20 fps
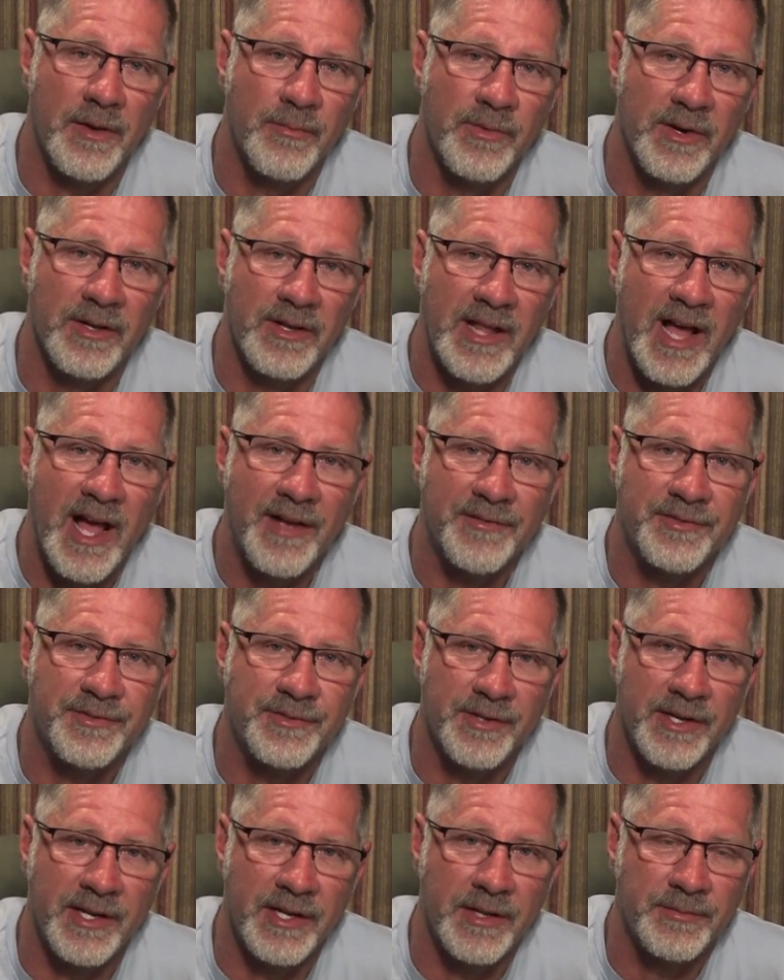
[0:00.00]
real live
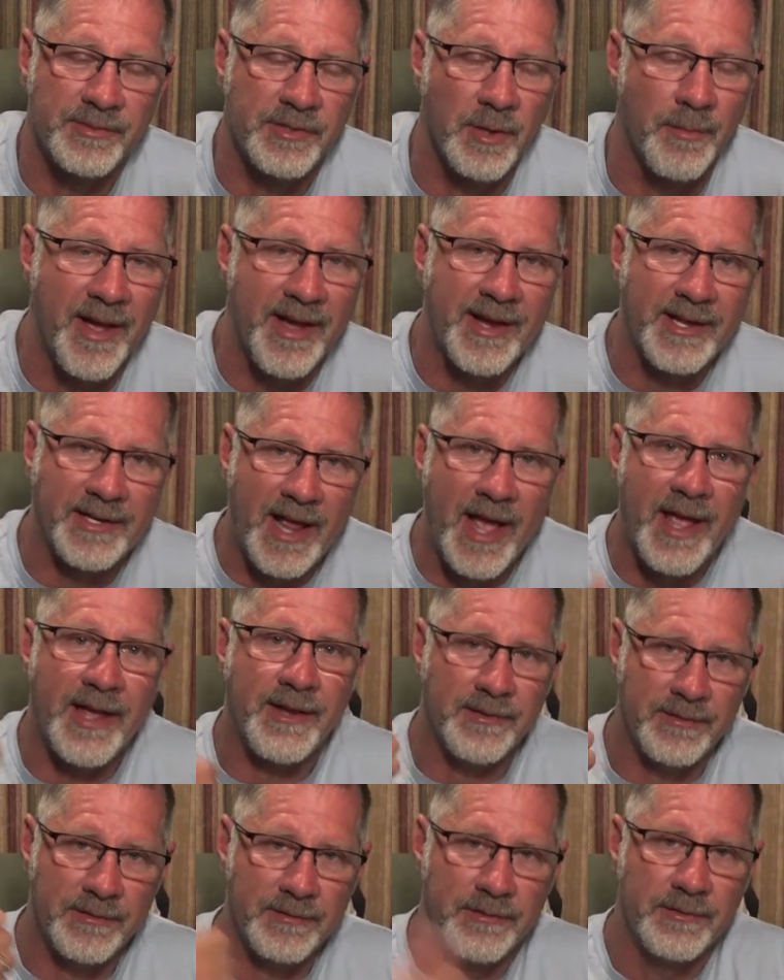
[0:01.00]
stream. So make a date,